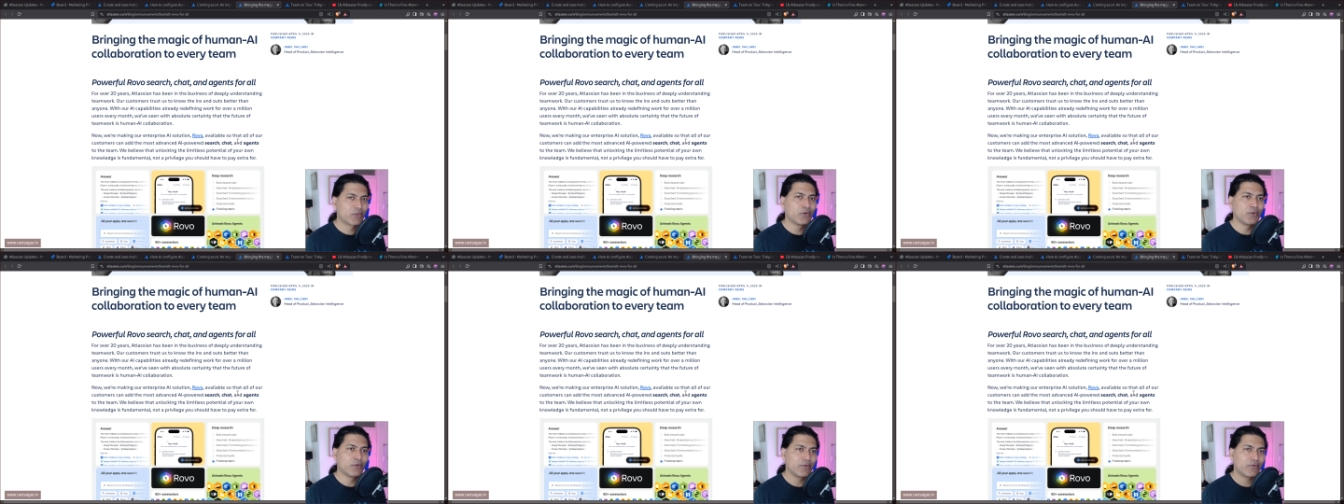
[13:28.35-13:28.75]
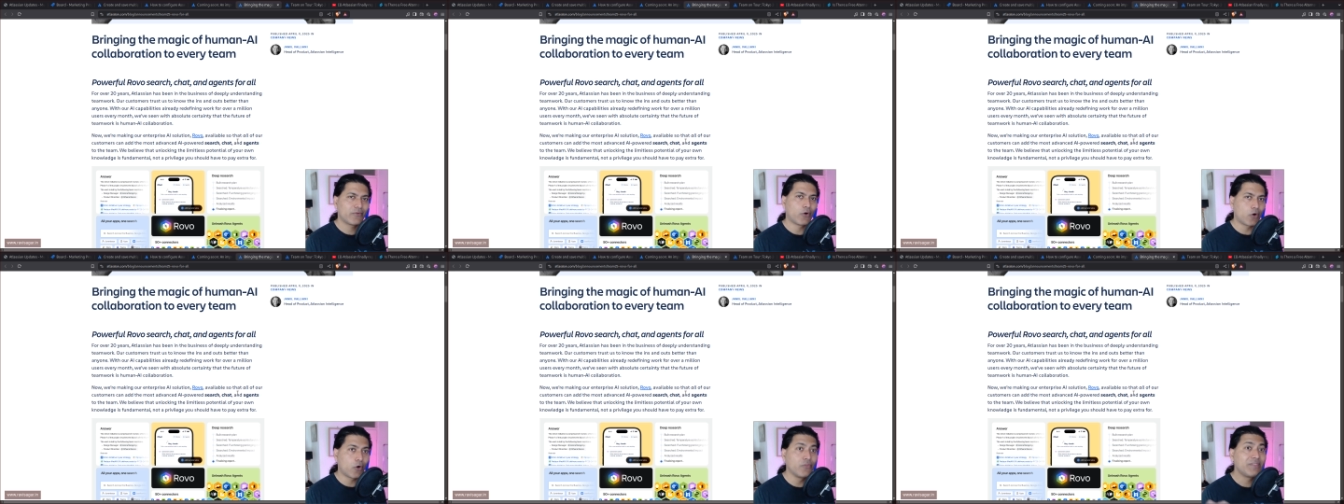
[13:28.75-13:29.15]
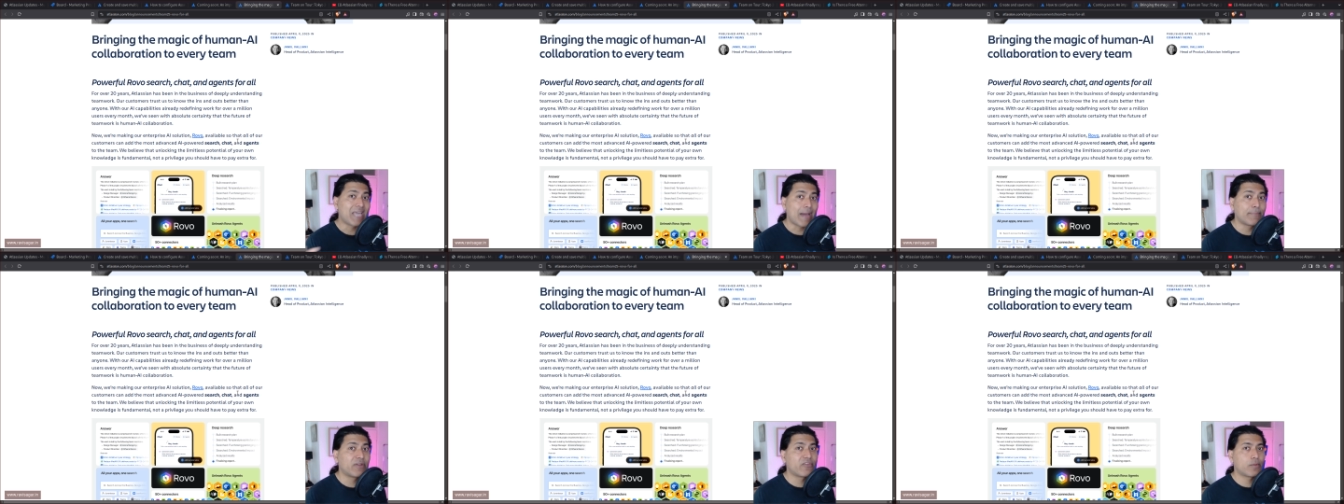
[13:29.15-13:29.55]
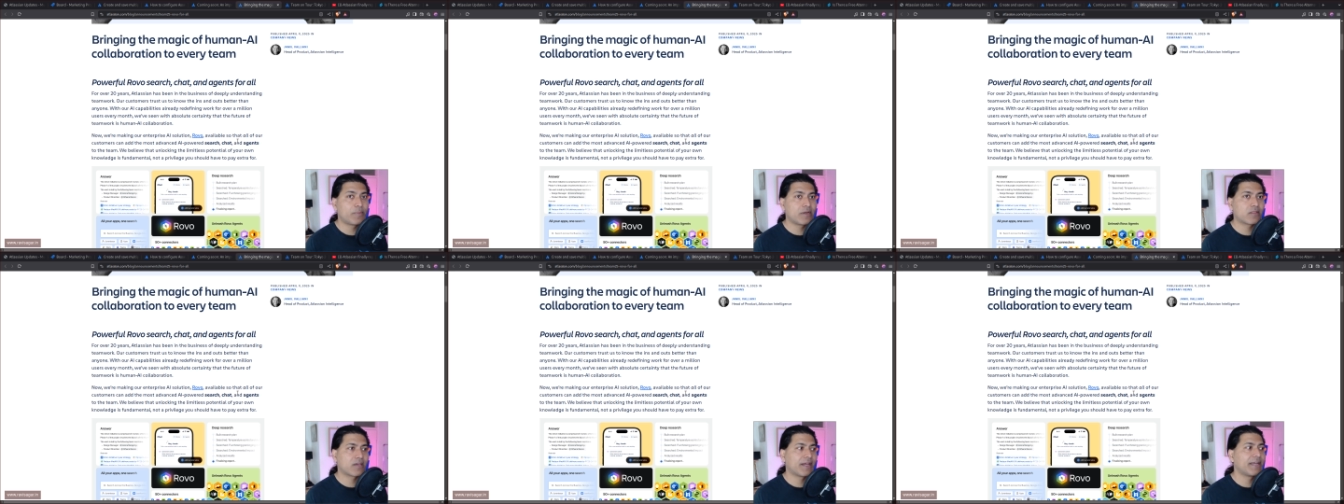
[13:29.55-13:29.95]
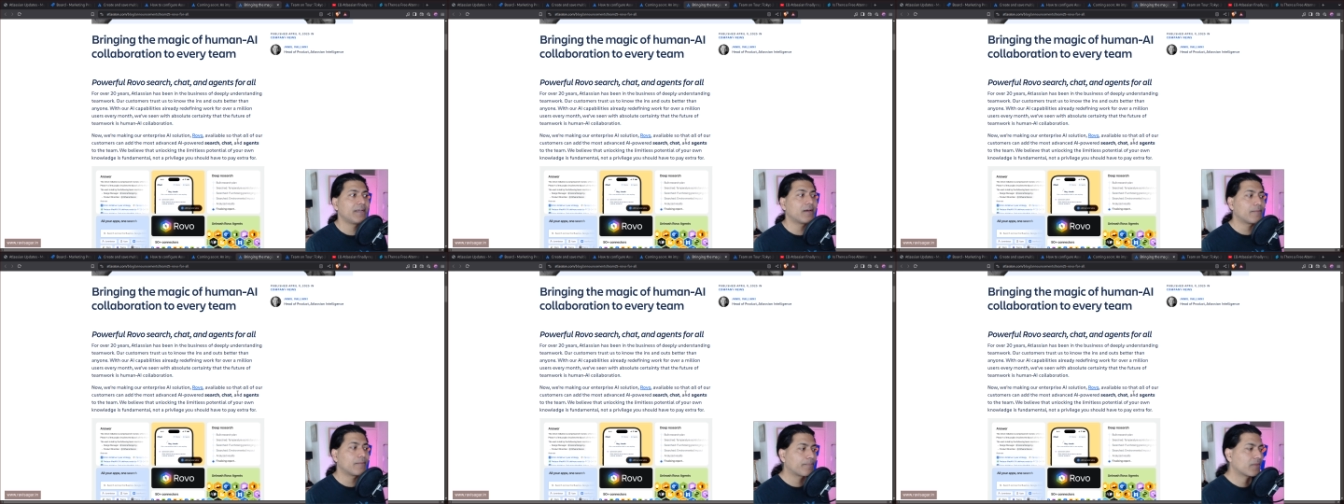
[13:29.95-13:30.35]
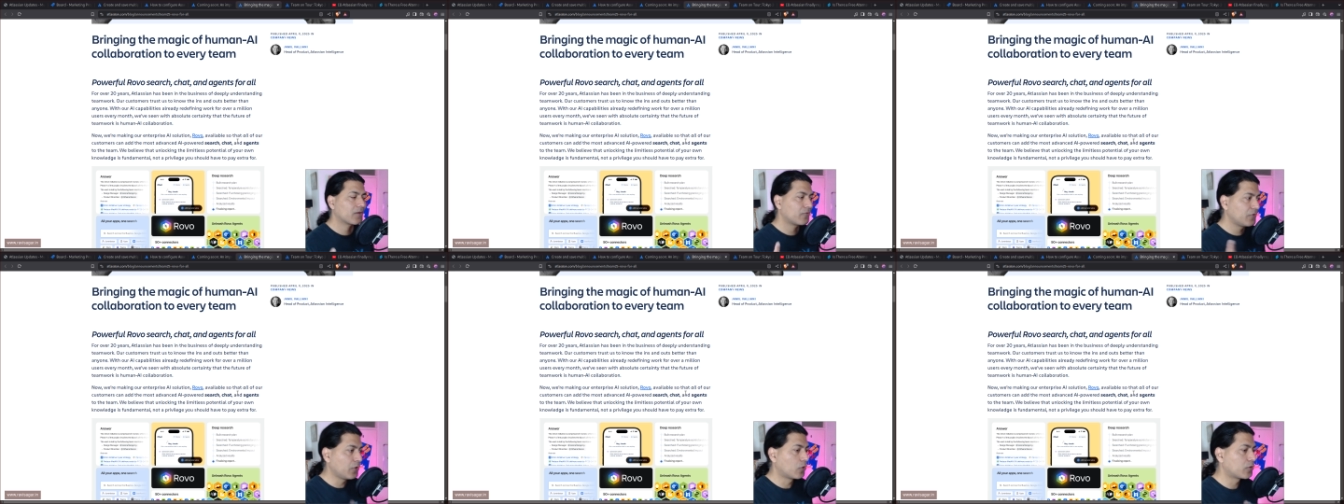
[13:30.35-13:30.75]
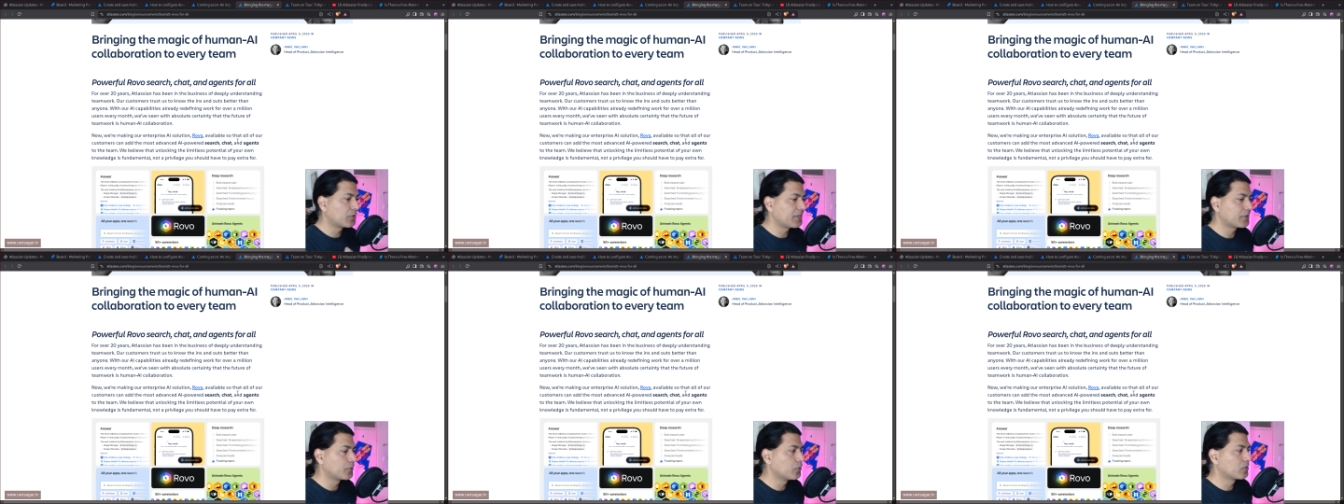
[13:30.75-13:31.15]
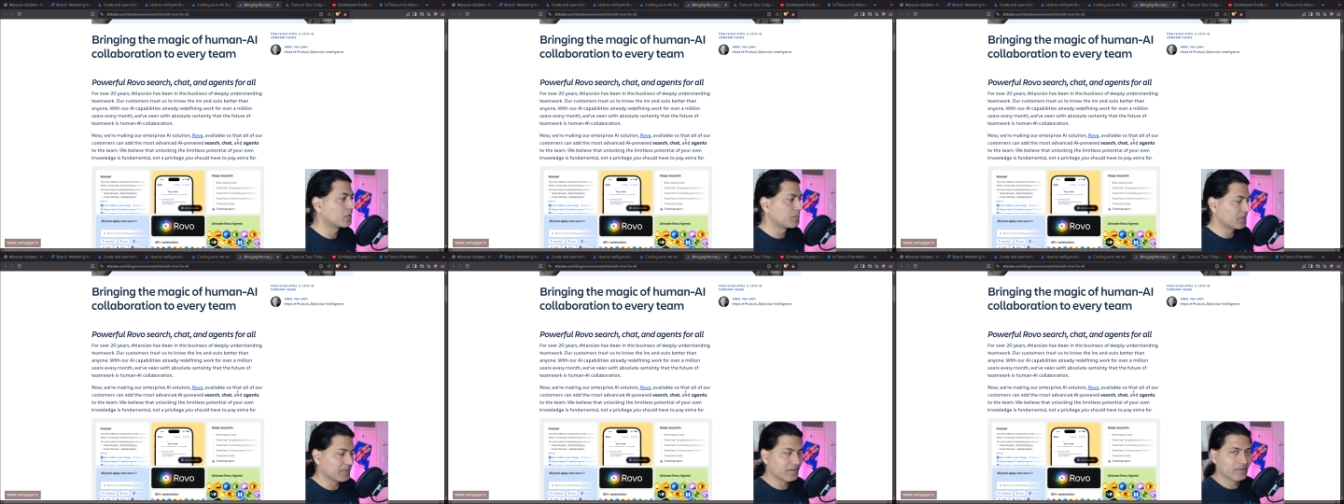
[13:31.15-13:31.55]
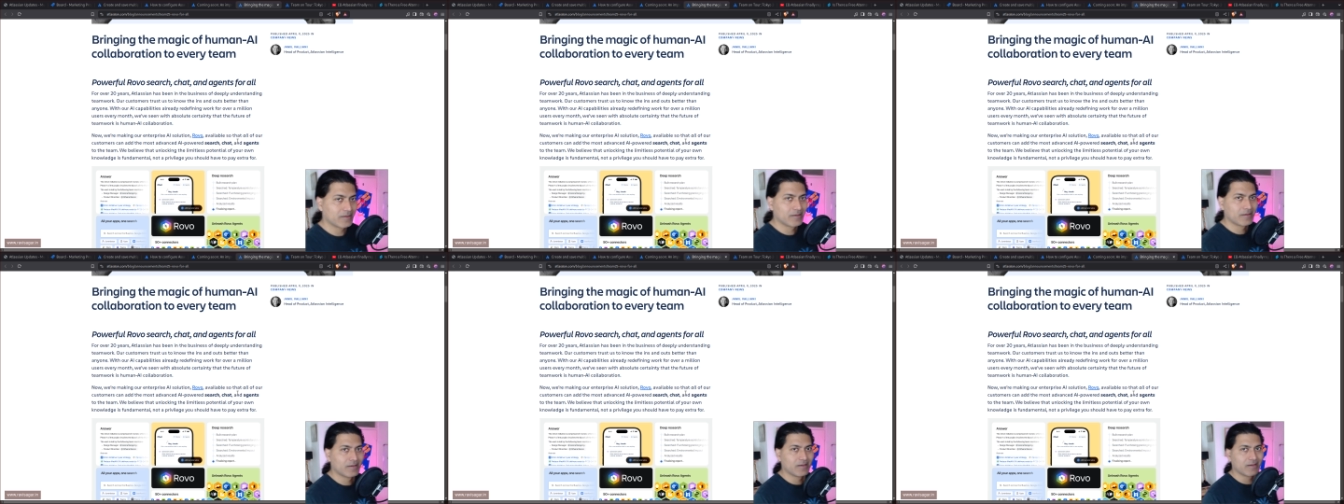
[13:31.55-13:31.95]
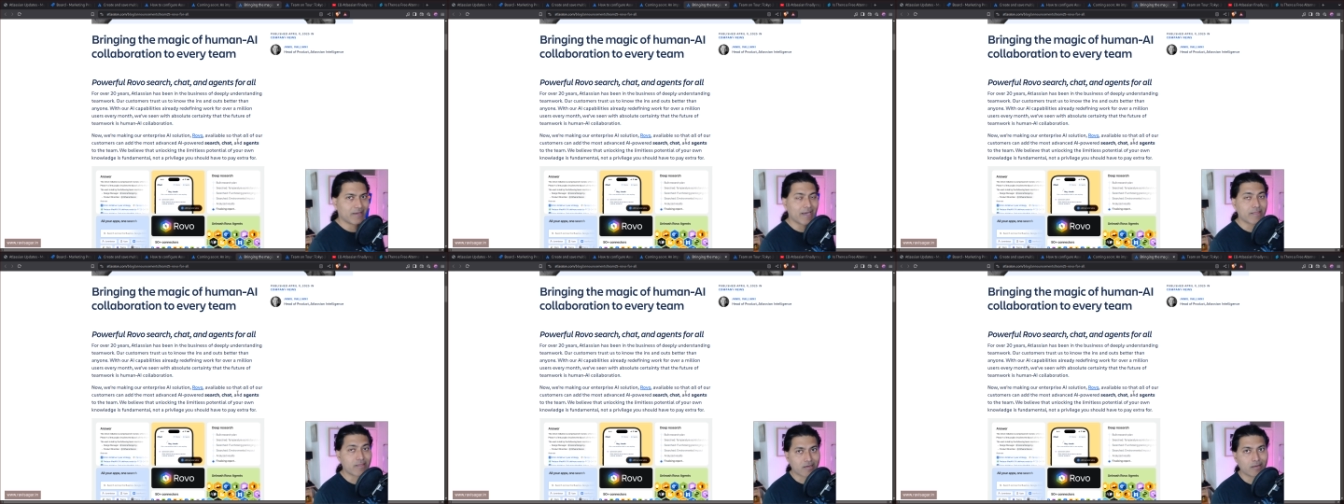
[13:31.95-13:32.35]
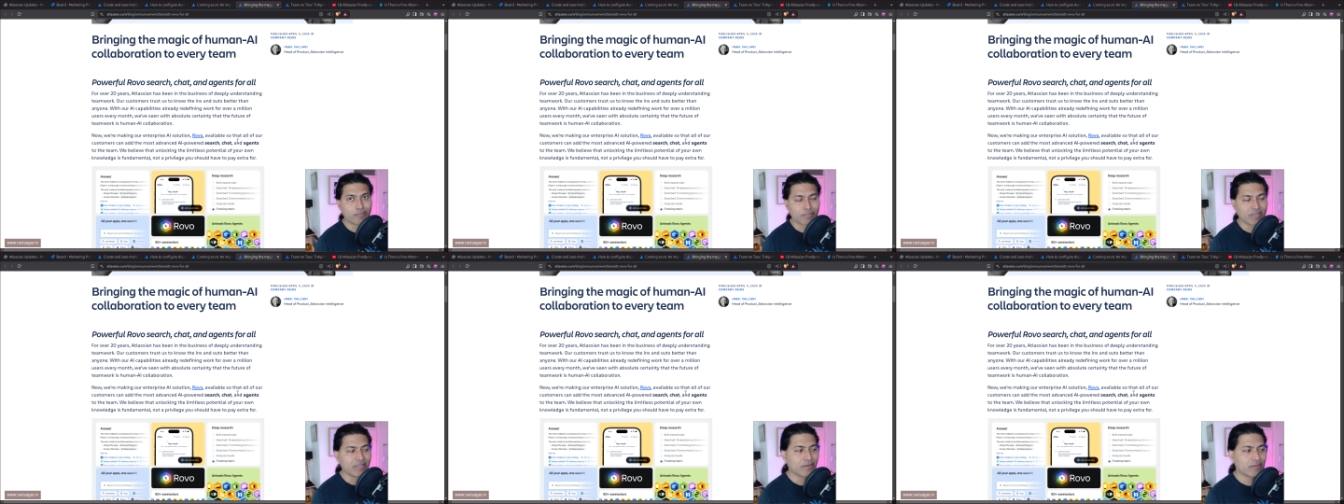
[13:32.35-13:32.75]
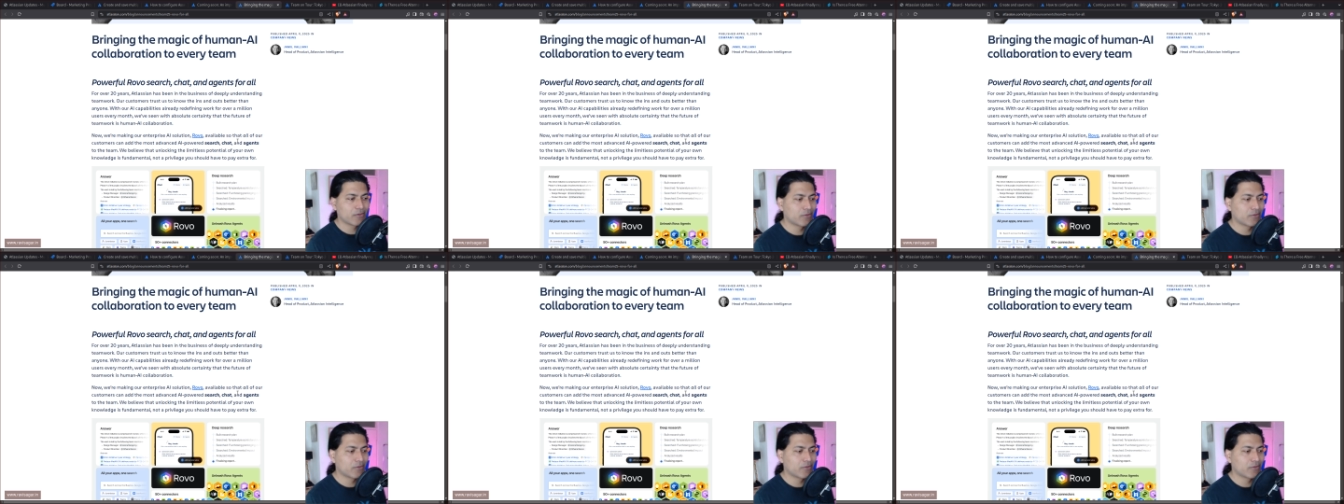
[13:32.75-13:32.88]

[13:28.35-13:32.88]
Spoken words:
So on the app development side, we also need to do something as a company.